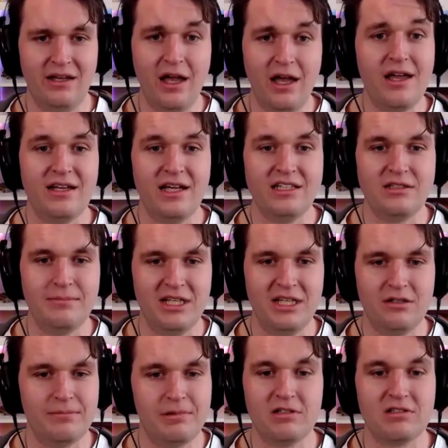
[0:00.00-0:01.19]
Hey, nice to meet you
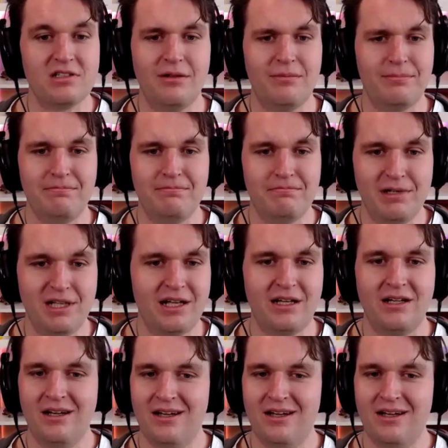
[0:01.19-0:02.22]
in person. I'll be like,